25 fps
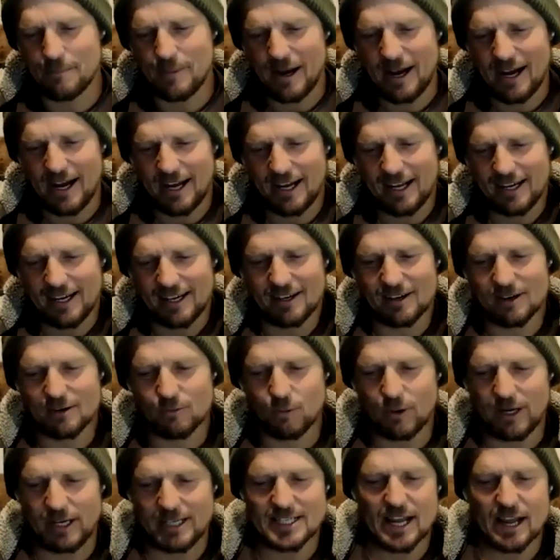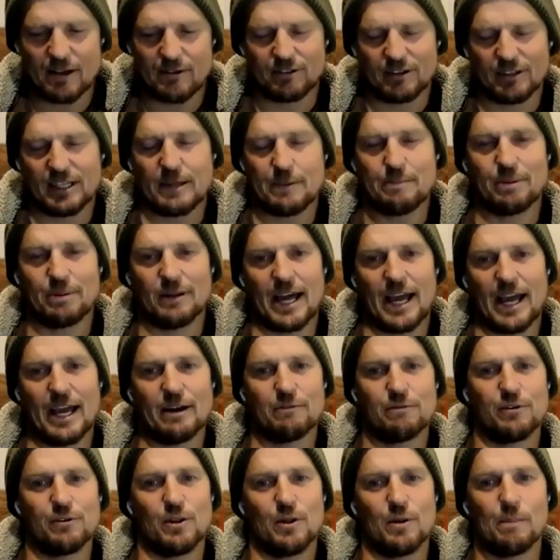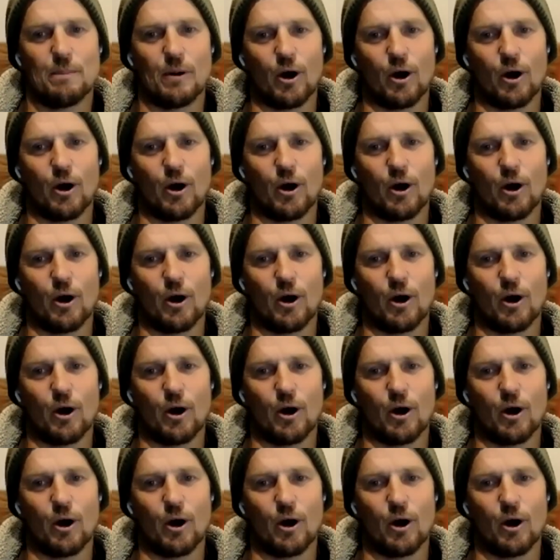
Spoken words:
but we definitely planned for the